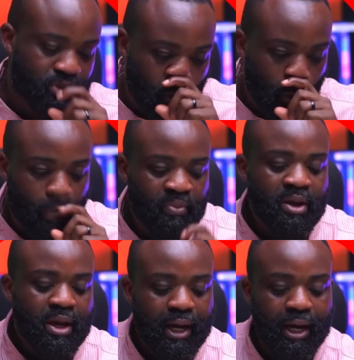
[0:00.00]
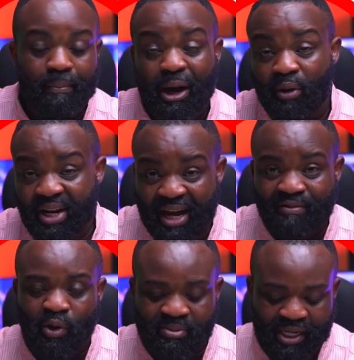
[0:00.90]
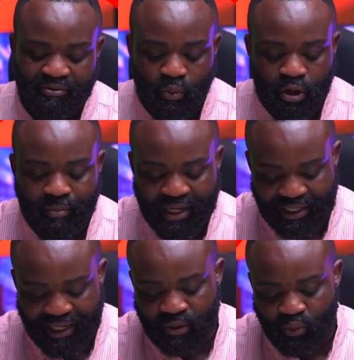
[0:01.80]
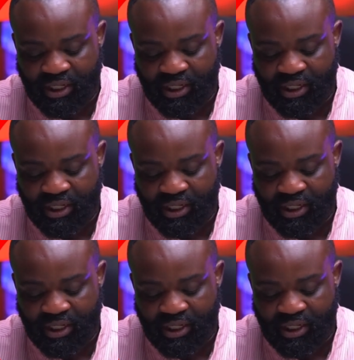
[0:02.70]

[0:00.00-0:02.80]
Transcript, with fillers: So um, I already have a website for one of my clients,